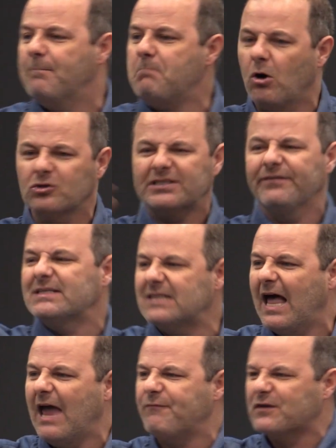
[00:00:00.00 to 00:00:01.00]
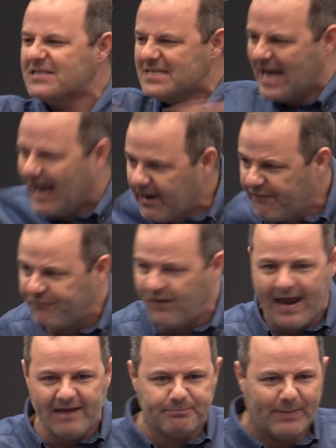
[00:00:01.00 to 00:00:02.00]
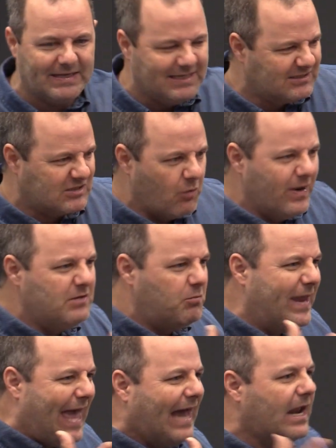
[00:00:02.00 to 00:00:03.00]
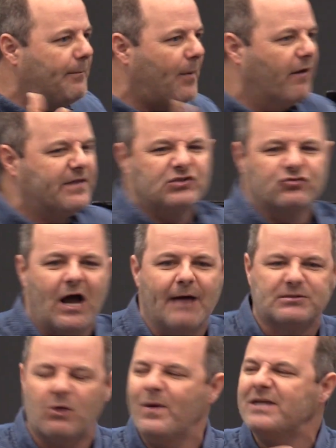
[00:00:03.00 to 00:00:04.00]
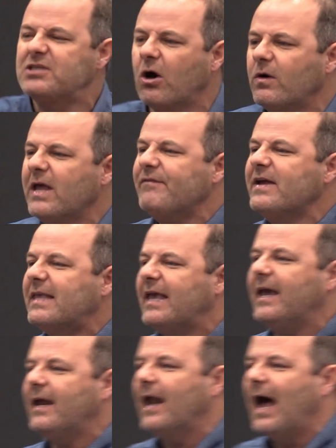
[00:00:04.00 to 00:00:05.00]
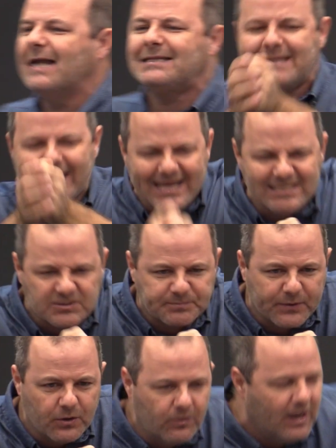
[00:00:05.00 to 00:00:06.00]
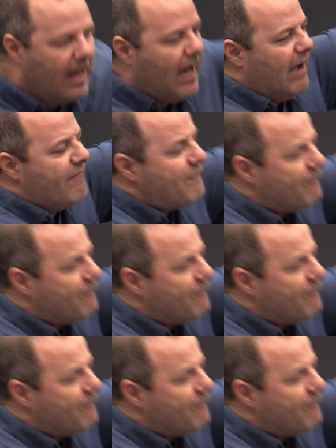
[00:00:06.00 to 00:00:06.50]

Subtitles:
Most of his life was not of faith, and so we add up all these drops, and we don't even get a teaspoon of